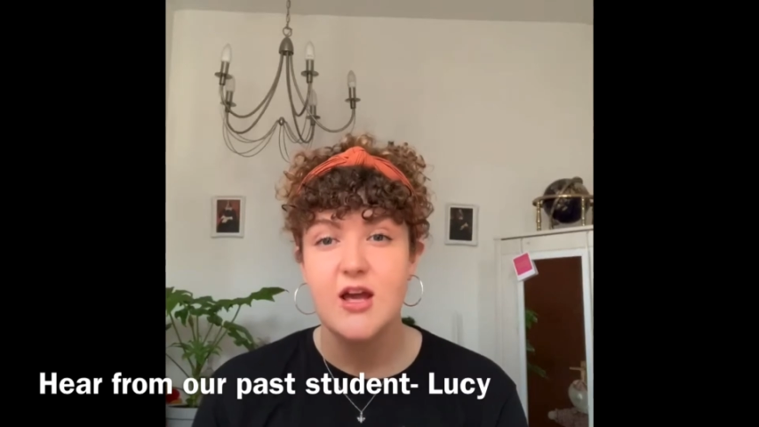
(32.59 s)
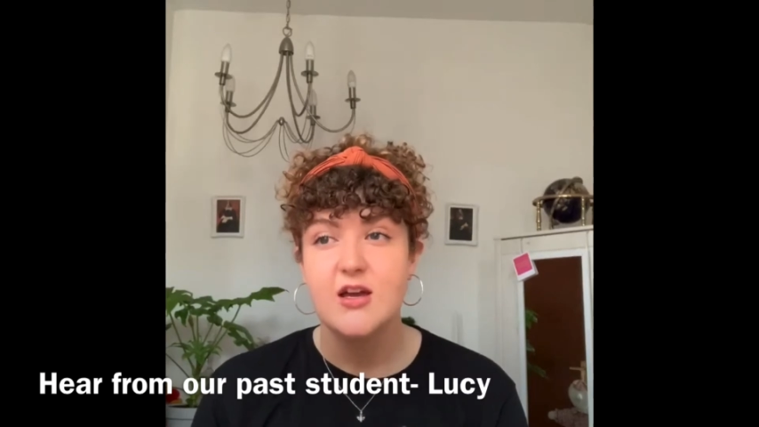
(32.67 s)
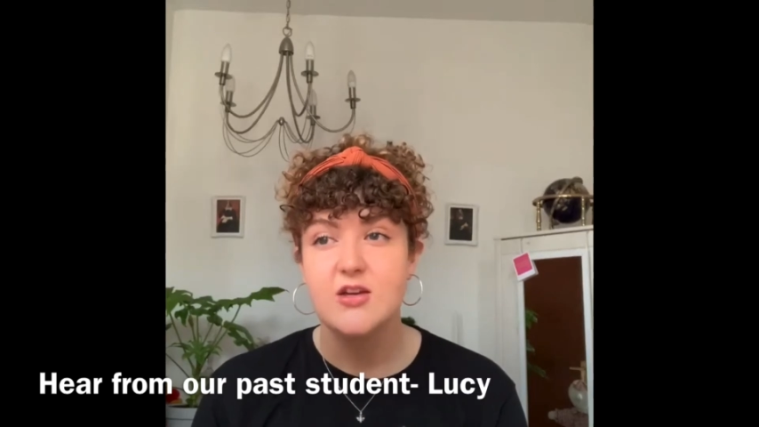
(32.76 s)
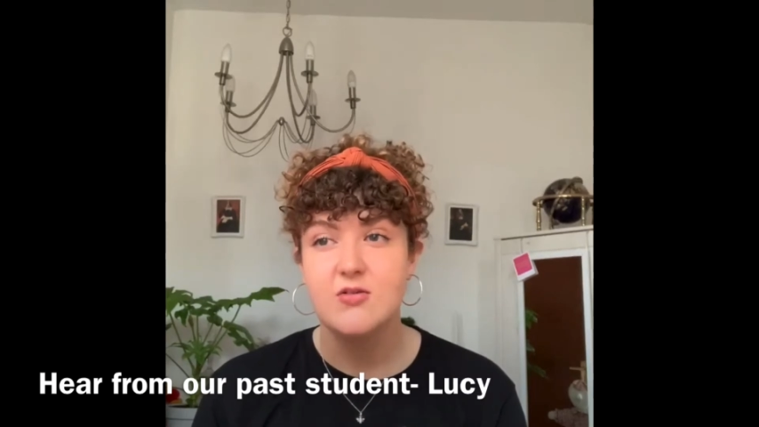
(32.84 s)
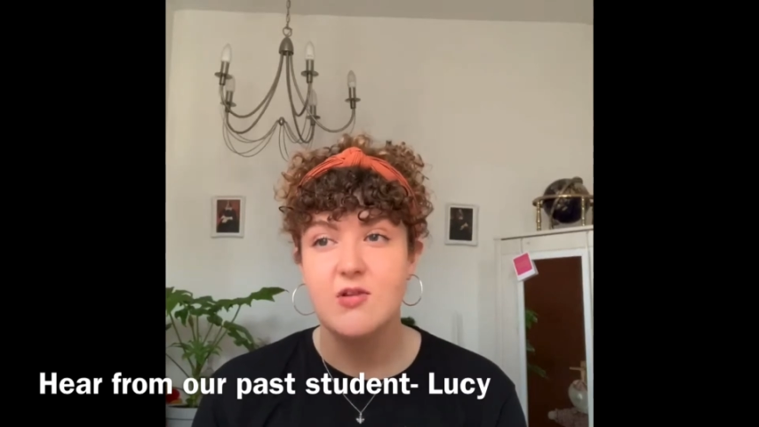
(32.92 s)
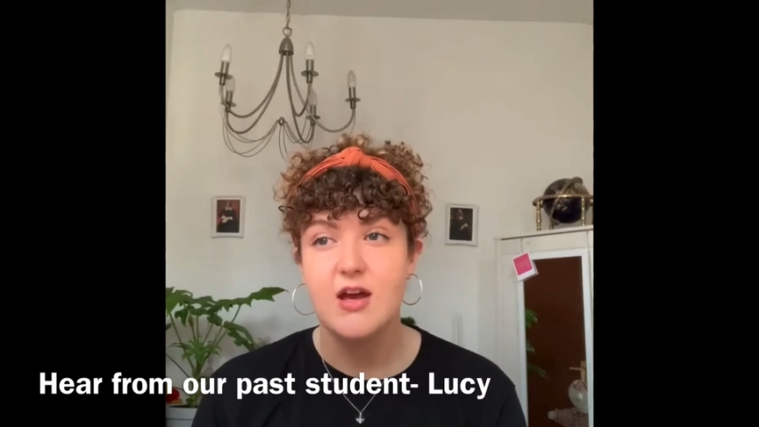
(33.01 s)

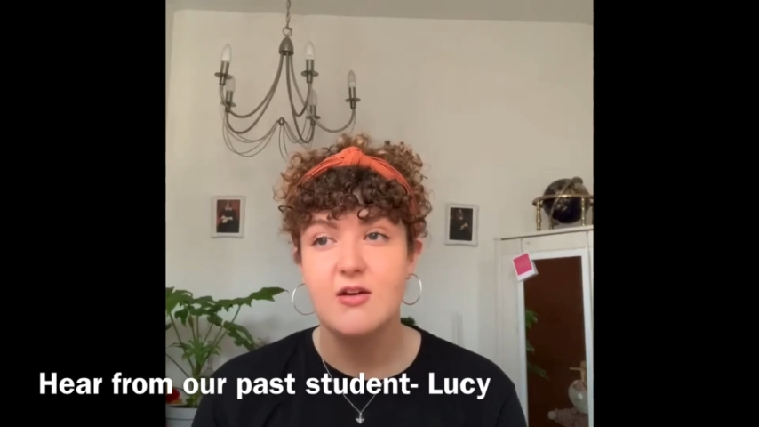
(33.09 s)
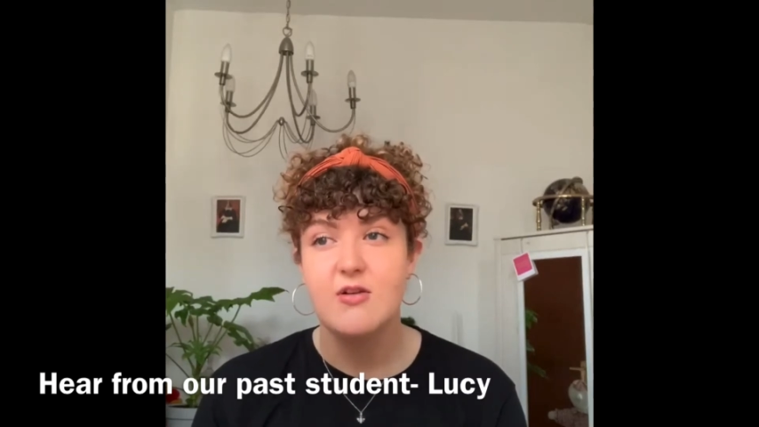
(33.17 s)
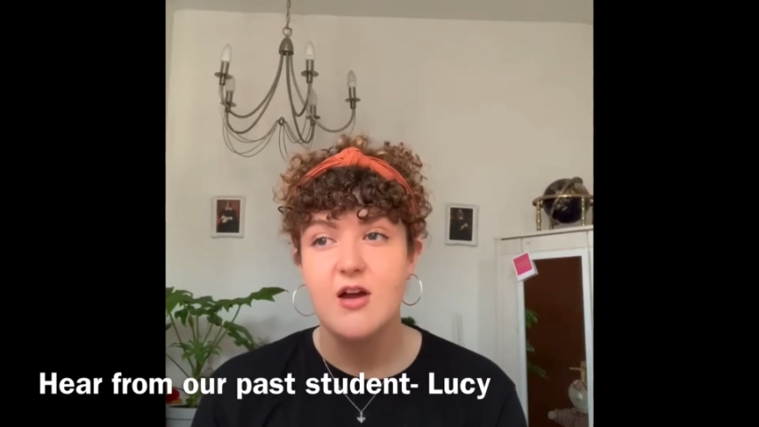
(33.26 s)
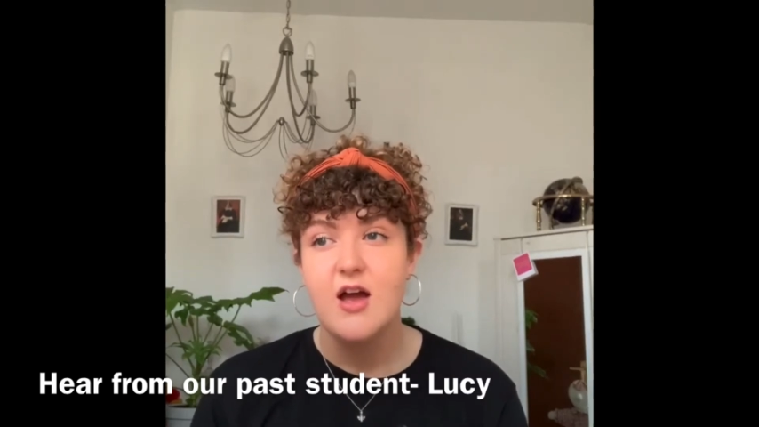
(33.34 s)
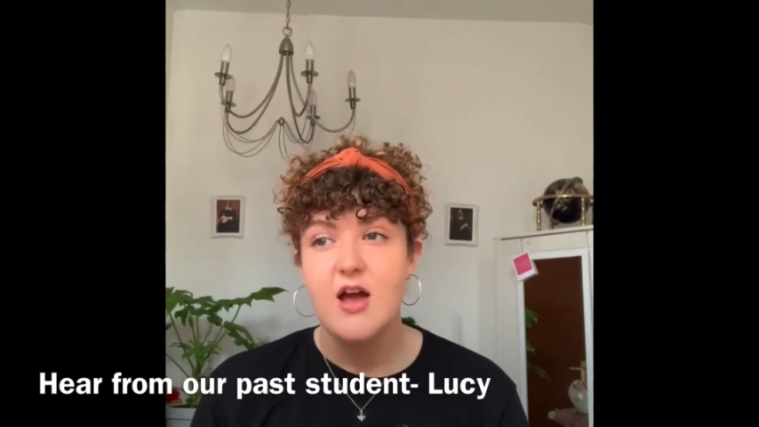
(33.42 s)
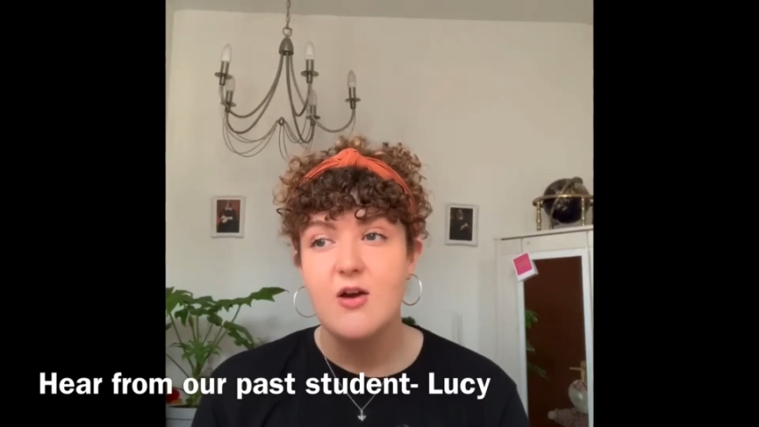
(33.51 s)
You know,
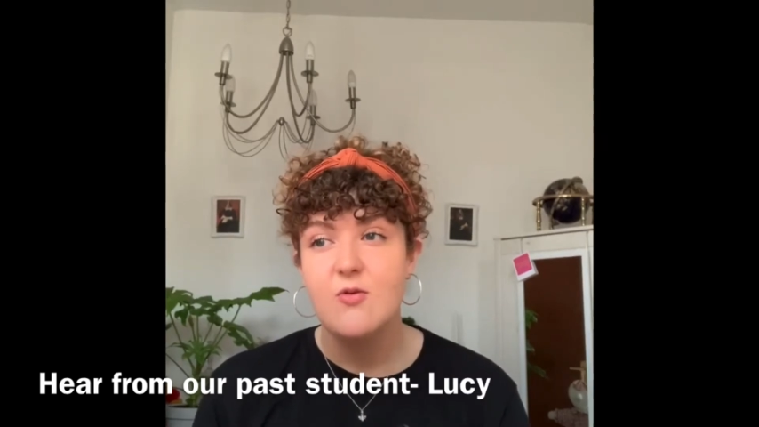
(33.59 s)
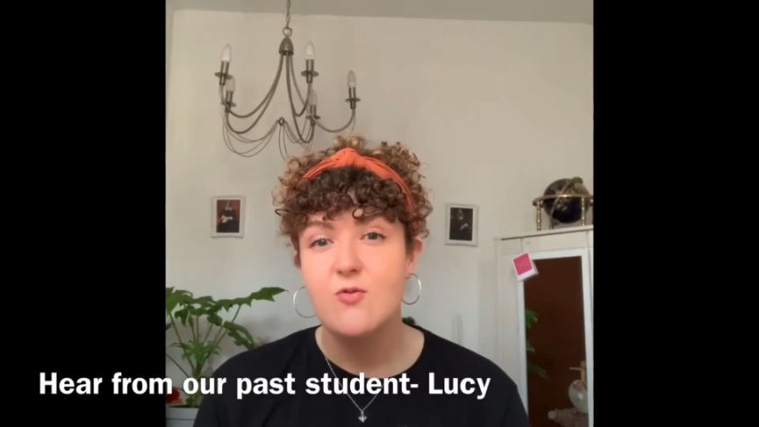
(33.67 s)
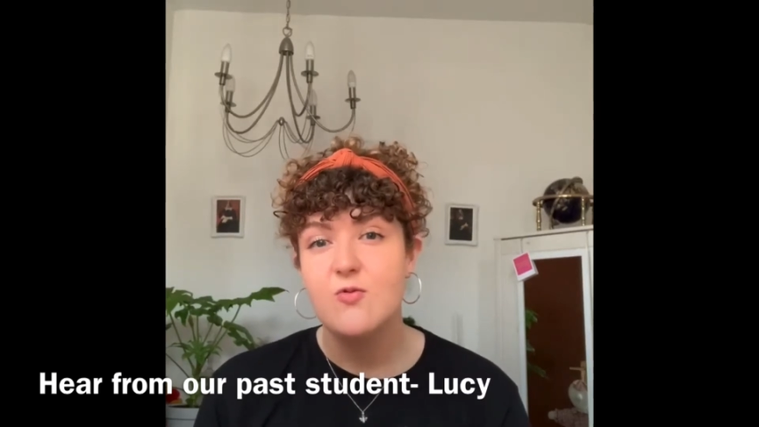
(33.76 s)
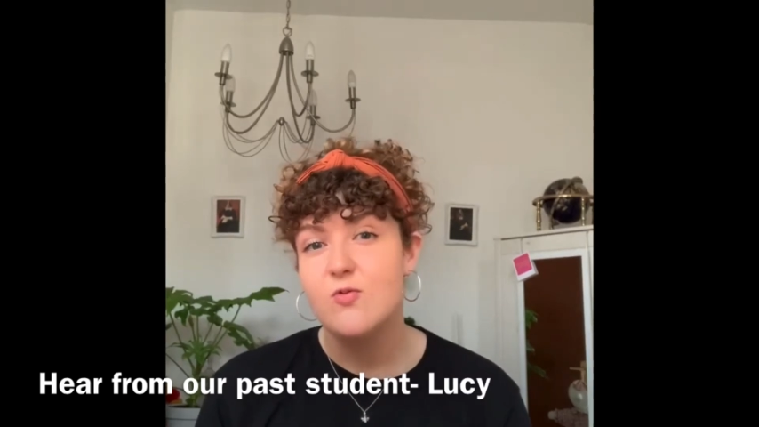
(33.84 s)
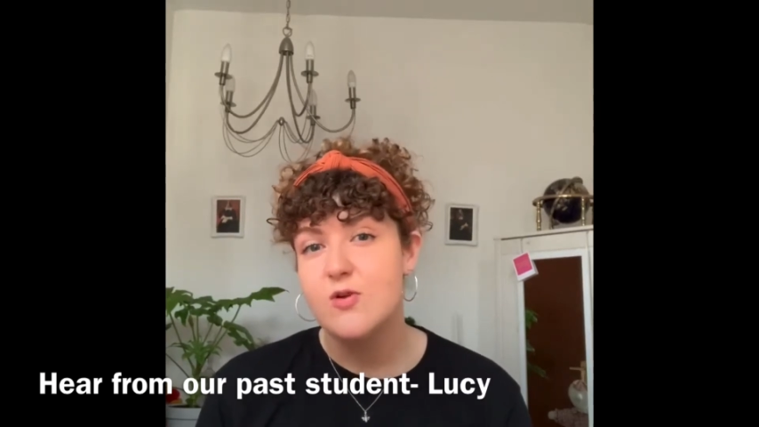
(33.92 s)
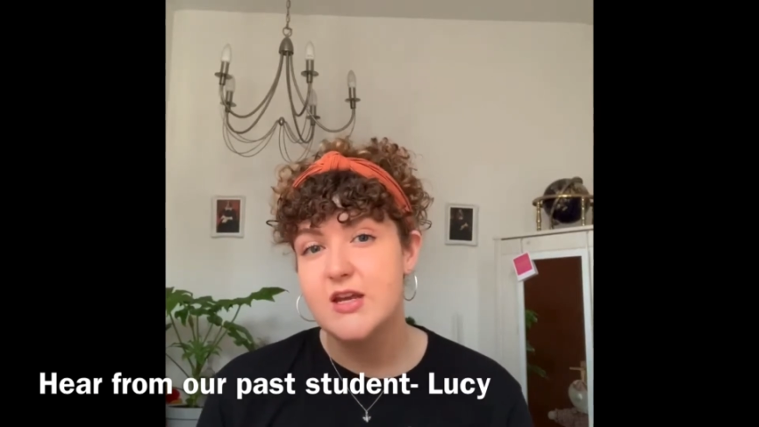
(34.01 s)

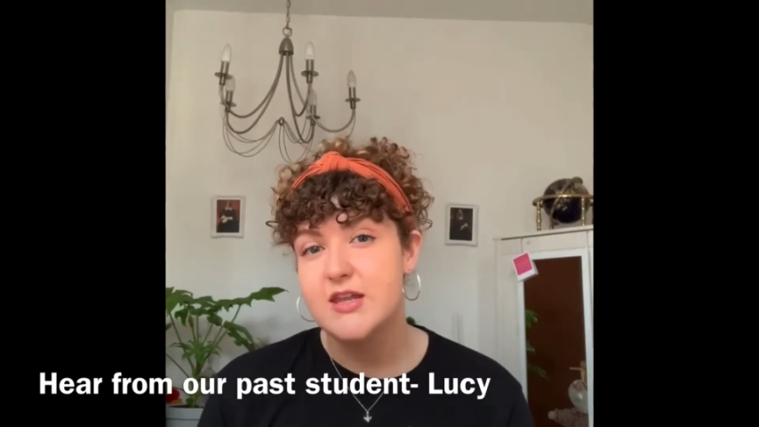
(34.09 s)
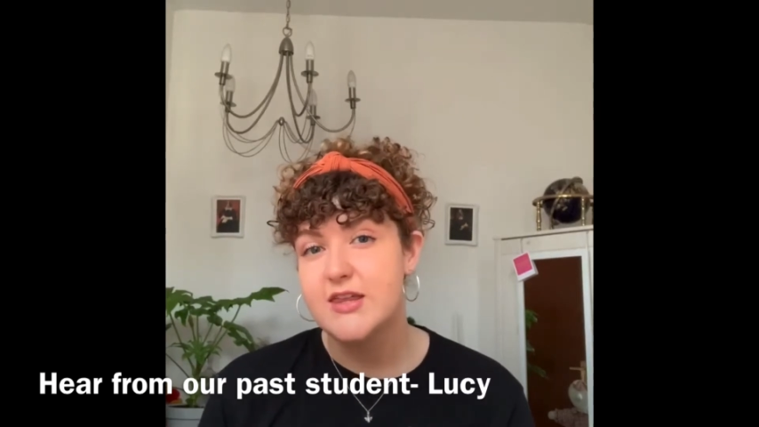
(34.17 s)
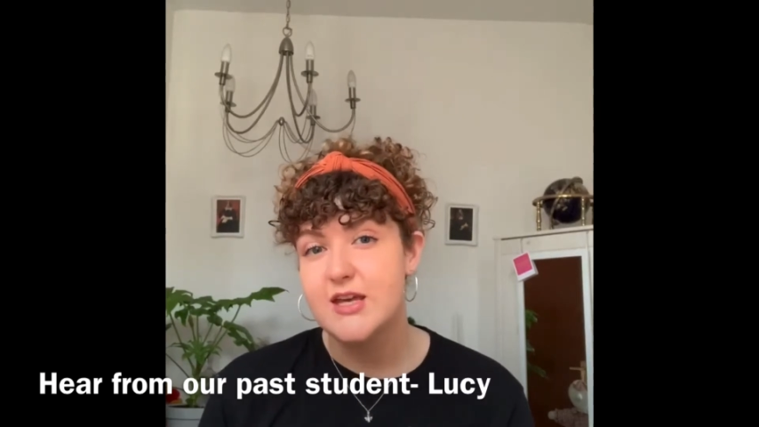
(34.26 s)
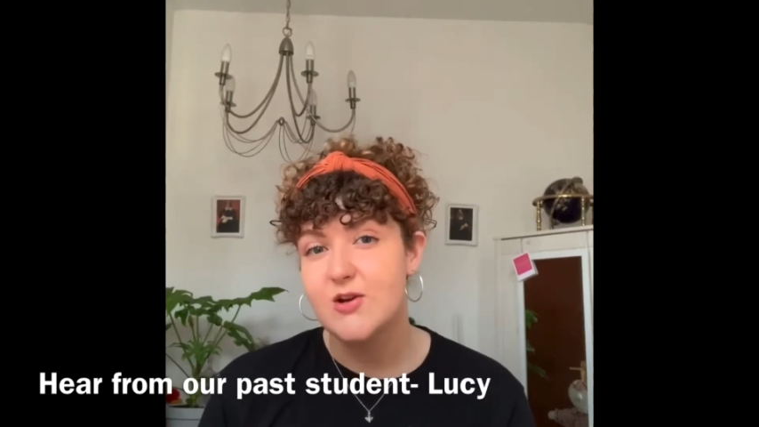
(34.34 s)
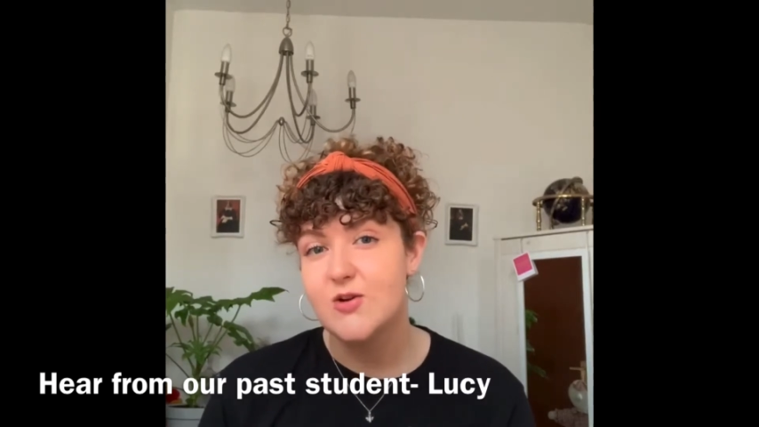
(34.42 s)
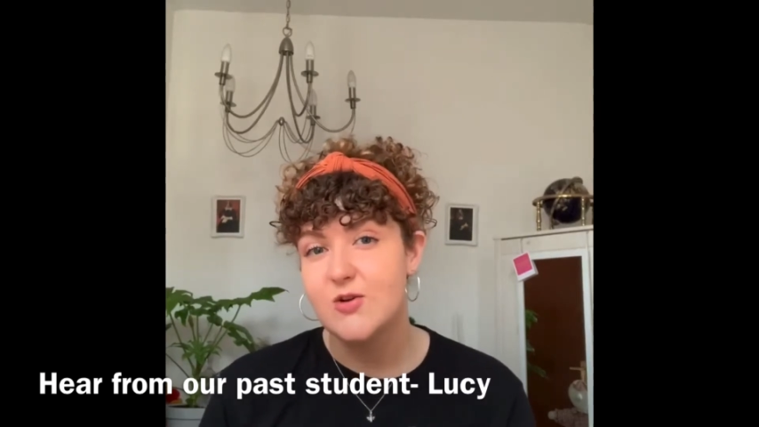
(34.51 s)
we
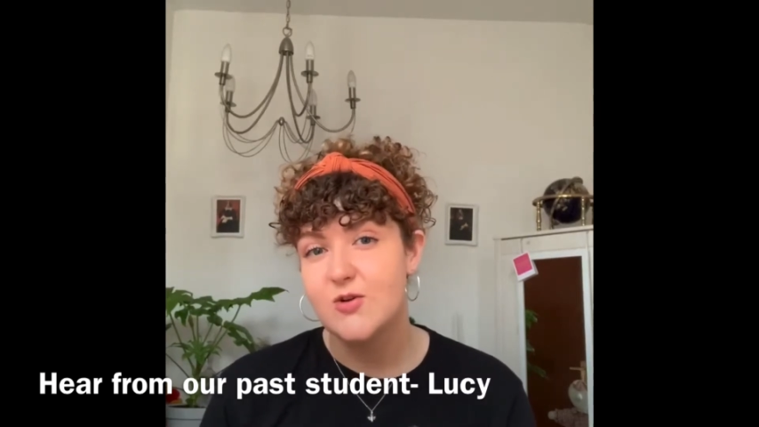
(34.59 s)
think,